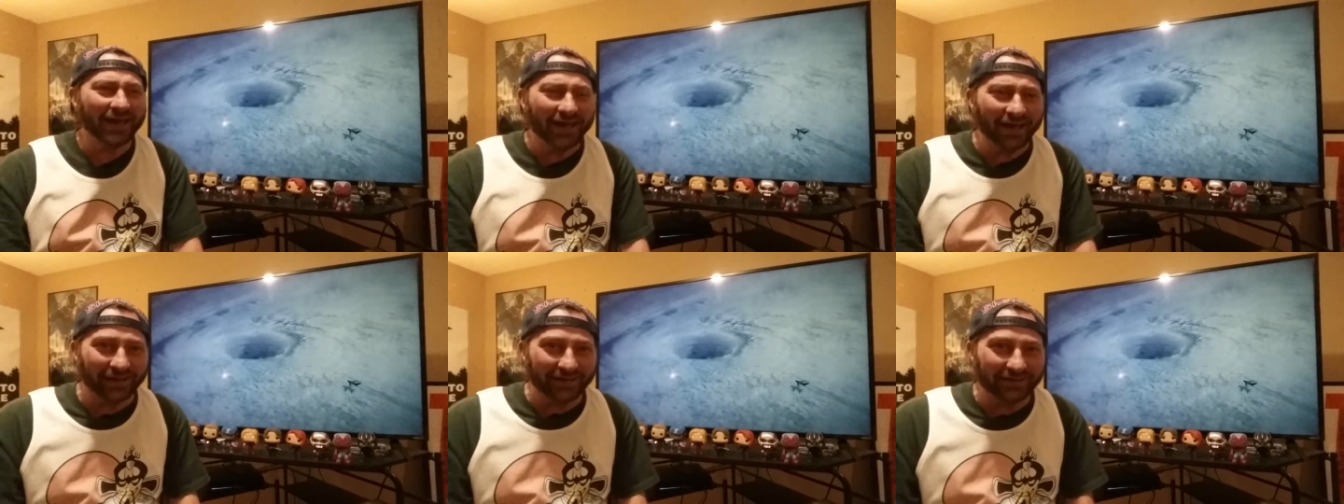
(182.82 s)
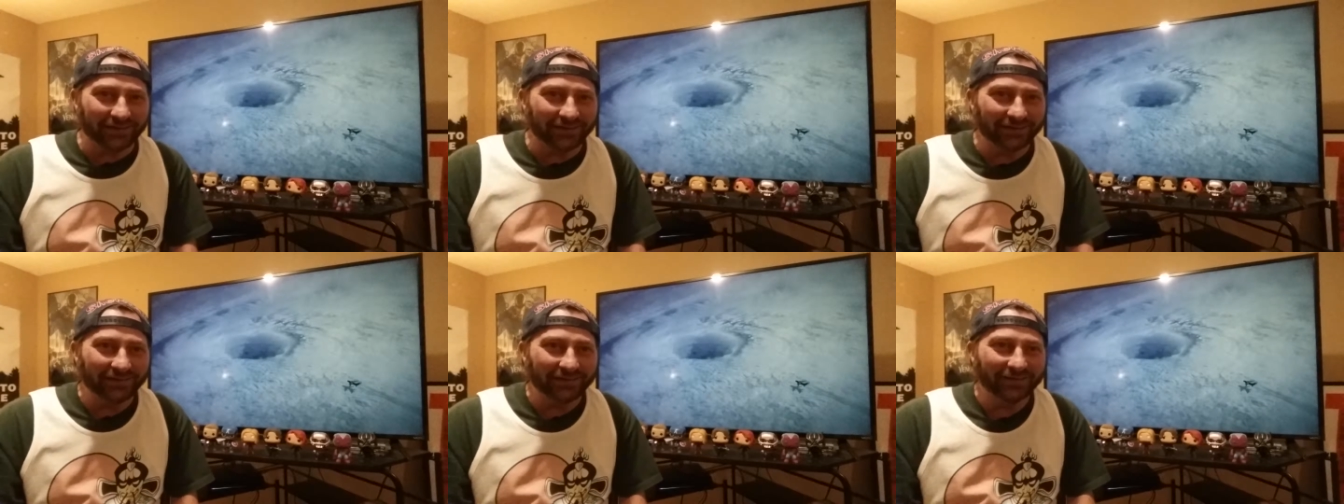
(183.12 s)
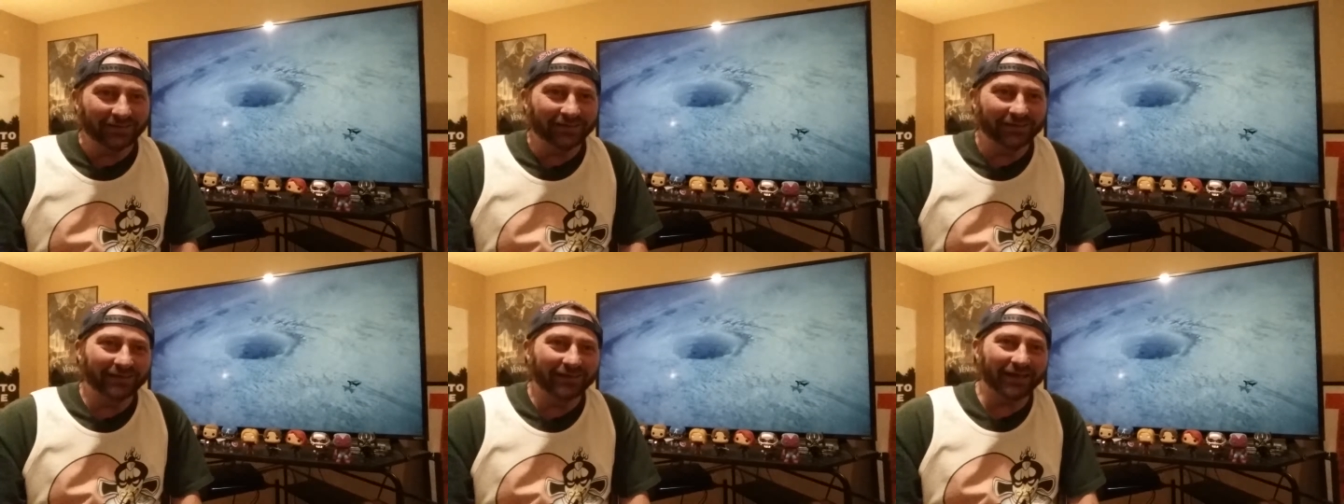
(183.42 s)
then
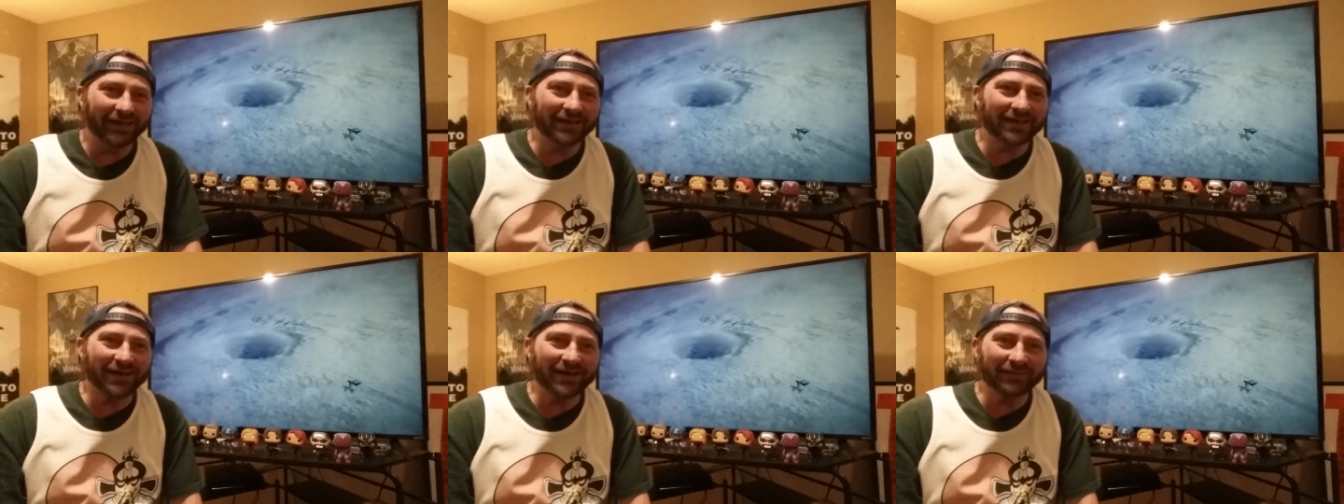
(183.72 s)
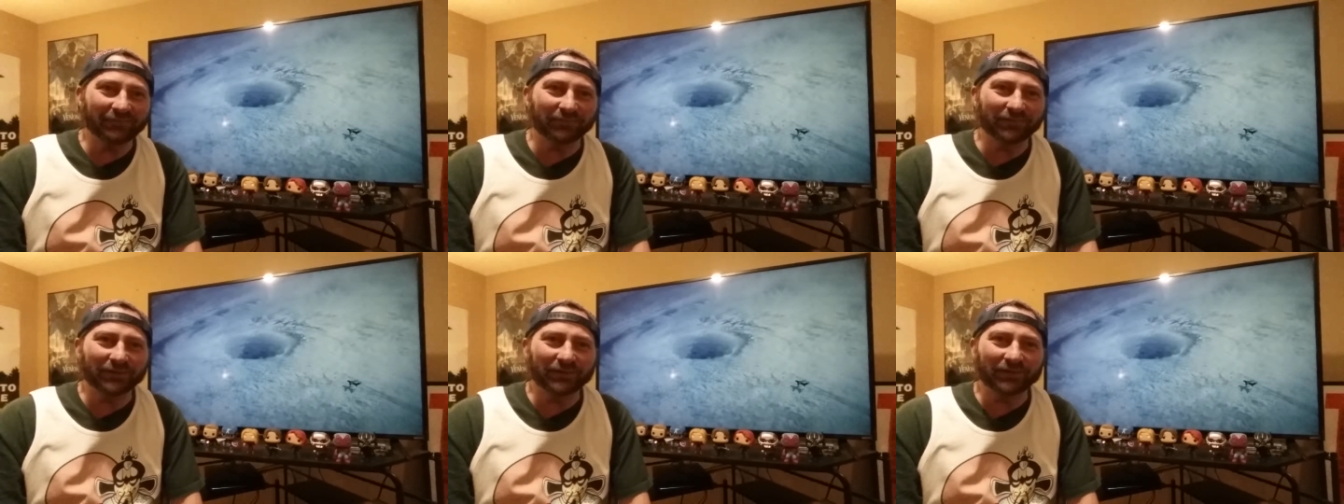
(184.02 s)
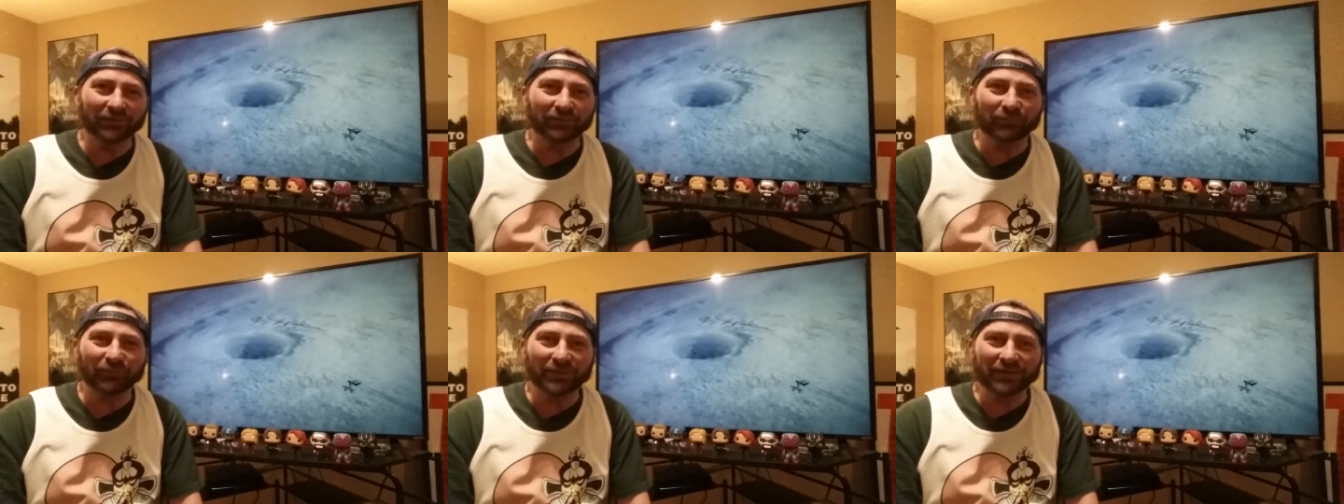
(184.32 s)
it got
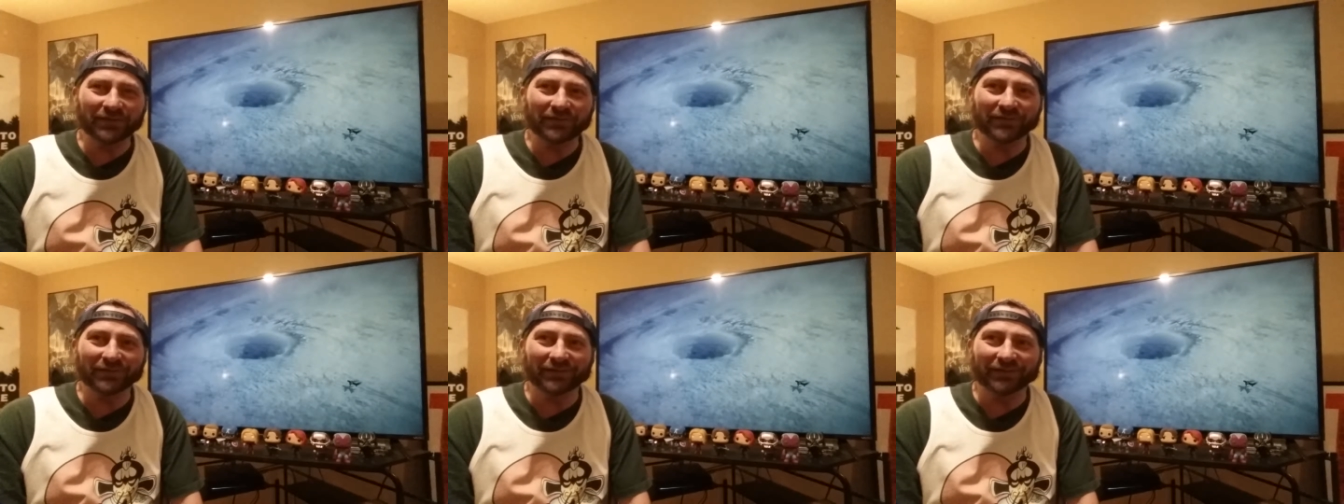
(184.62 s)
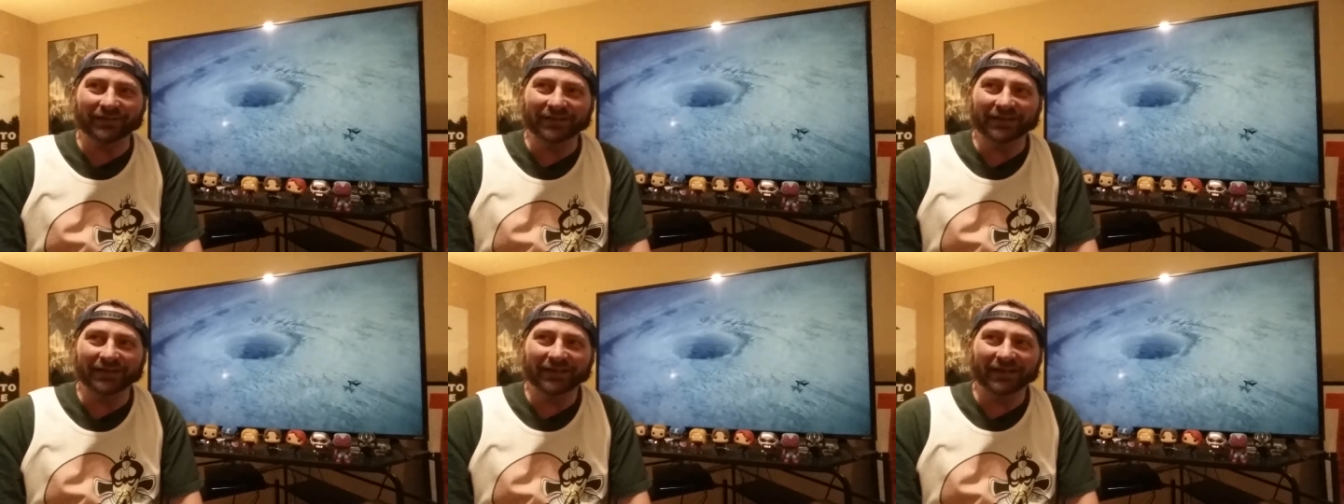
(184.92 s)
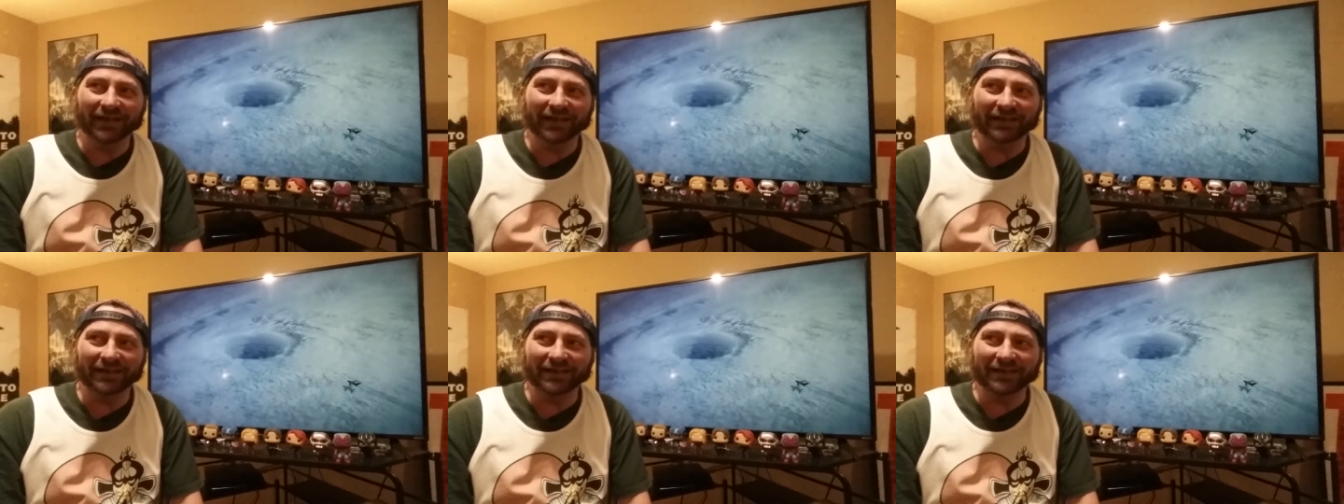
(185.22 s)
really weird
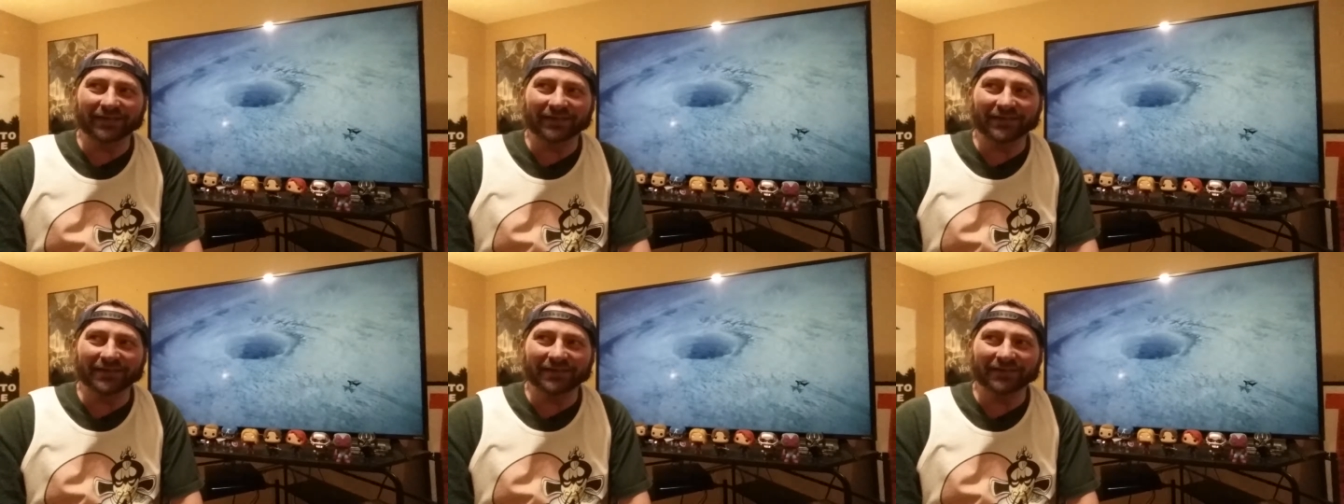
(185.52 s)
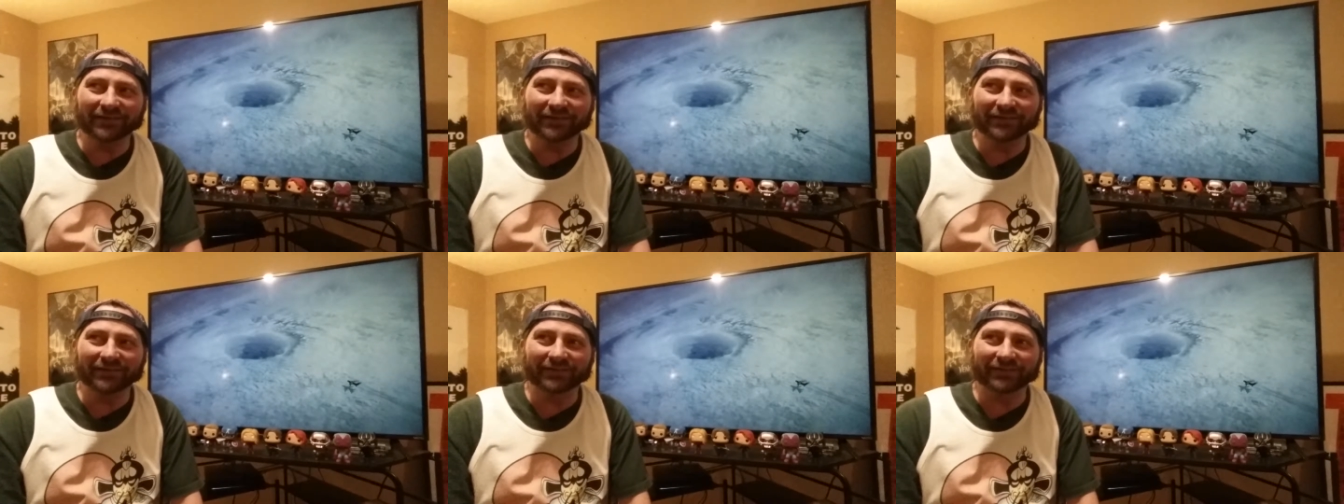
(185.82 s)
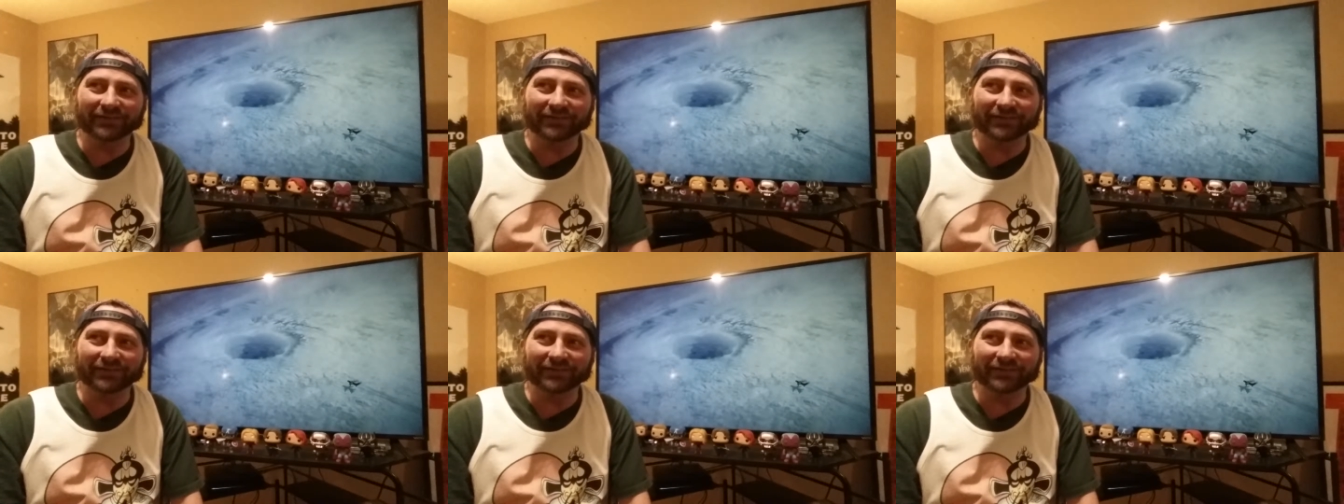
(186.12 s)
and I thought,